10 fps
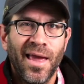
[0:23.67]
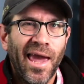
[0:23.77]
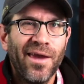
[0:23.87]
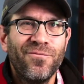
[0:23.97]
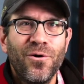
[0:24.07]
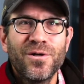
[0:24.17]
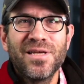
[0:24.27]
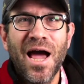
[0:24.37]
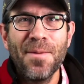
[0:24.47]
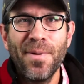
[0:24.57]
Hey
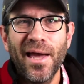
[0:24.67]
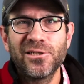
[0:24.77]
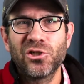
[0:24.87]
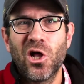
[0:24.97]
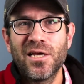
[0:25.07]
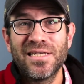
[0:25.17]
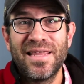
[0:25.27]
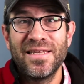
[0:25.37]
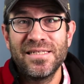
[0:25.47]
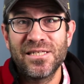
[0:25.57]
folks, I'm Pat Schloss
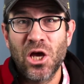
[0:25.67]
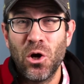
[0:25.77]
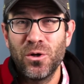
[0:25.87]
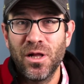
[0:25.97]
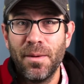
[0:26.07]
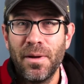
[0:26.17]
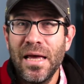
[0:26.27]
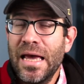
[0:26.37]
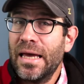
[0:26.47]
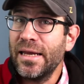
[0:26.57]
and this is Code Club.
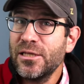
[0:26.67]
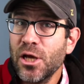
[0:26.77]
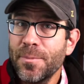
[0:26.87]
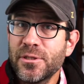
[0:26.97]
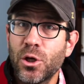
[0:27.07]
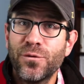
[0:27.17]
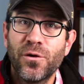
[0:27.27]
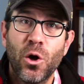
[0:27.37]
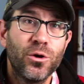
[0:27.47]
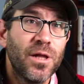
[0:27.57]
In each episode
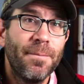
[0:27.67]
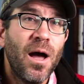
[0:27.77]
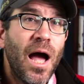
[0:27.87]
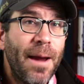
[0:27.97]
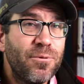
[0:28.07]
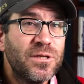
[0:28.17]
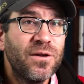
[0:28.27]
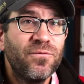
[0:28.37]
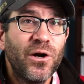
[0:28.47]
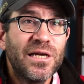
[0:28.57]
of Code Club, I
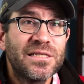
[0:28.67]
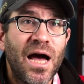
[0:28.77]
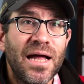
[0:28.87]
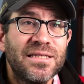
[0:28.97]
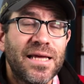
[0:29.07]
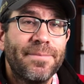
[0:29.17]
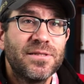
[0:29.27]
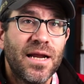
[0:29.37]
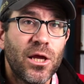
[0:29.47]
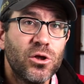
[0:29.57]
present various
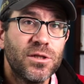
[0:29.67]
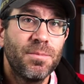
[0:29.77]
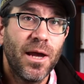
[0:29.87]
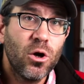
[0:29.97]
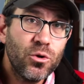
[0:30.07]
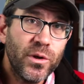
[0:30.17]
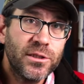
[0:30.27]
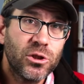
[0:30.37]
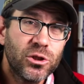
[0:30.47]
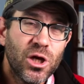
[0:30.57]
concepts that I use in my own
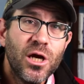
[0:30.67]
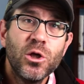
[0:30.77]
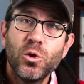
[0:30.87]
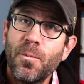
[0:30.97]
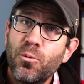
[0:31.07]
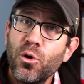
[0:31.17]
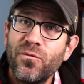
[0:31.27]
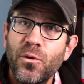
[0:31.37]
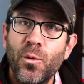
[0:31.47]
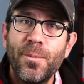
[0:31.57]
research to
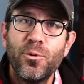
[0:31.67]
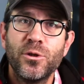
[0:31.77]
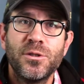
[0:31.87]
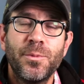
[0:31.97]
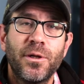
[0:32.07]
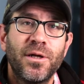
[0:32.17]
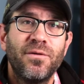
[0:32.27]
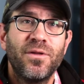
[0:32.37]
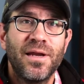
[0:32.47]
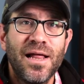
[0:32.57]
improve the
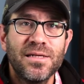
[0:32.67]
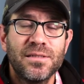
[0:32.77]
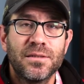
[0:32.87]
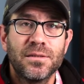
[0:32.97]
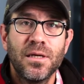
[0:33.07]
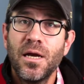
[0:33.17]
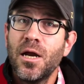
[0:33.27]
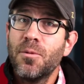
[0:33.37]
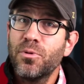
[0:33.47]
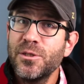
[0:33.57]
reproducibility of the analysis.
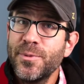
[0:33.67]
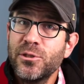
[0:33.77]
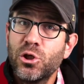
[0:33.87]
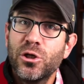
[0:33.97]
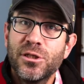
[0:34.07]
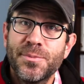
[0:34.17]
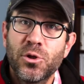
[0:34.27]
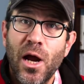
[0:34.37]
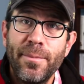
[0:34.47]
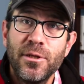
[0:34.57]
Please be sure to
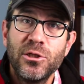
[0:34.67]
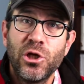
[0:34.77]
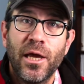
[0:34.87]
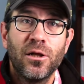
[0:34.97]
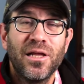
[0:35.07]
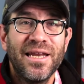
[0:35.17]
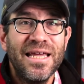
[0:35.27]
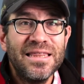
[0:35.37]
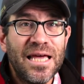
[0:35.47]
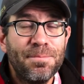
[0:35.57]
subscribe to the channel and
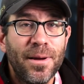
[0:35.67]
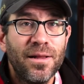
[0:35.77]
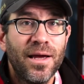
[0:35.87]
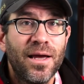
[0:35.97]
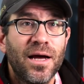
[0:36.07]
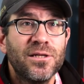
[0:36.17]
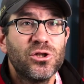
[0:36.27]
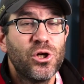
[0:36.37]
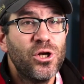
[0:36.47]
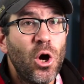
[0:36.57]
hit that bell icon
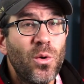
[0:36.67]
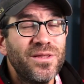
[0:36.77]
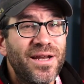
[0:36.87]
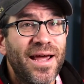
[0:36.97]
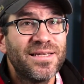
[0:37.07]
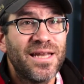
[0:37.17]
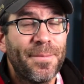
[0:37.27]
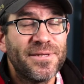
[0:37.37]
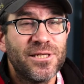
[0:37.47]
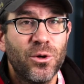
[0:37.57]
so you know when the next
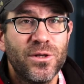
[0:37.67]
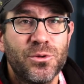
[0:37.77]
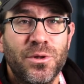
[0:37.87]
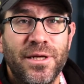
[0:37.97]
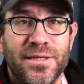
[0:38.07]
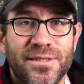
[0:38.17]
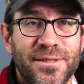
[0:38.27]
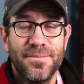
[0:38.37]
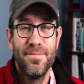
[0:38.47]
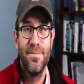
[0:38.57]
episode is released.